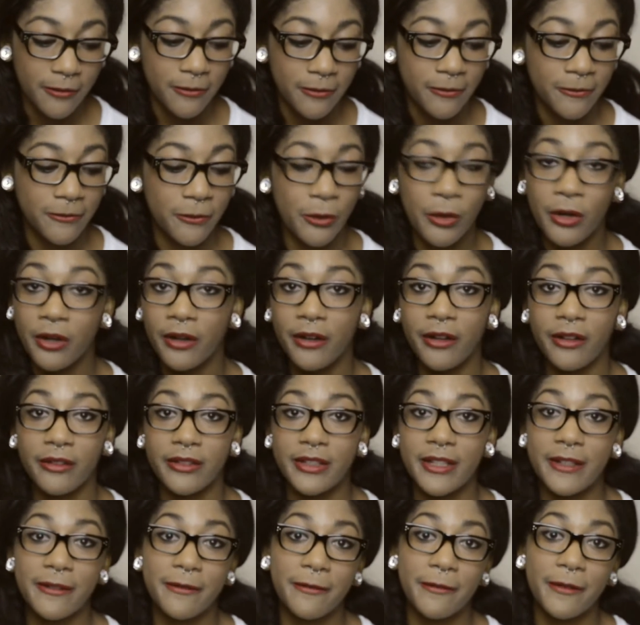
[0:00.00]
4
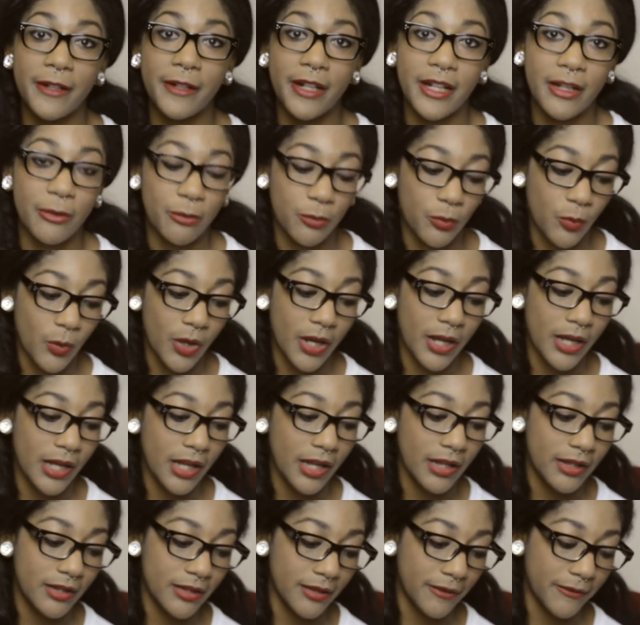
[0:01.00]
different
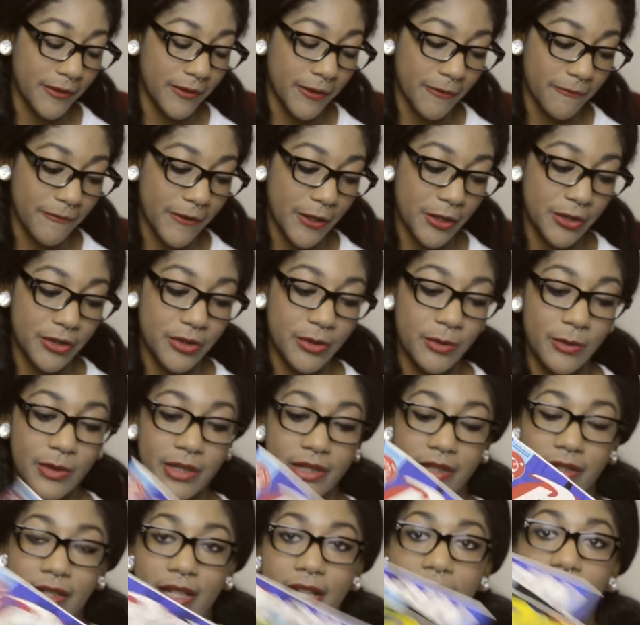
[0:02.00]
ones of the first
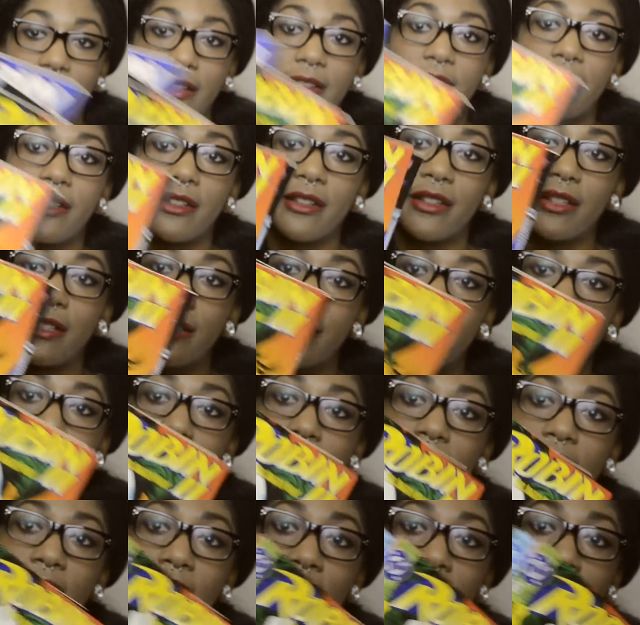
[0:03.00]
one. Like, look at this.
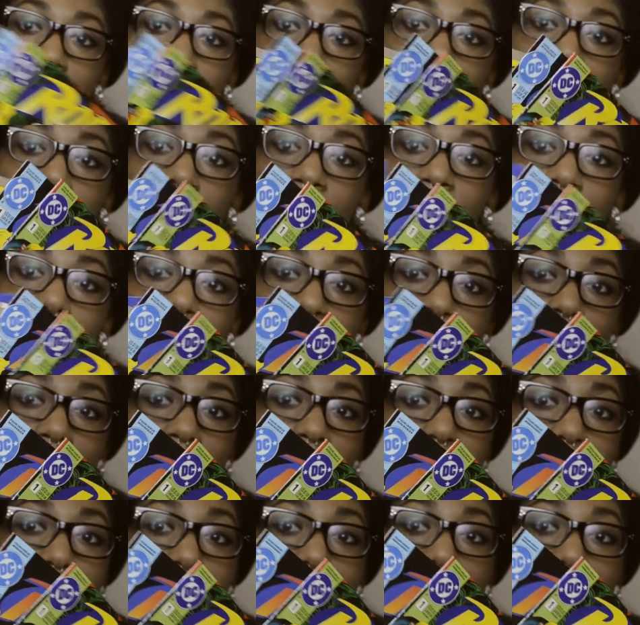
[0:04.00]

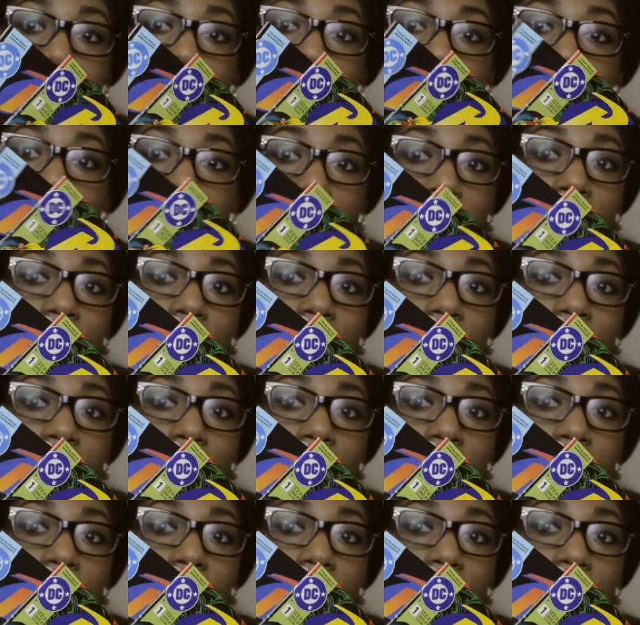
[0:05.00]
These are all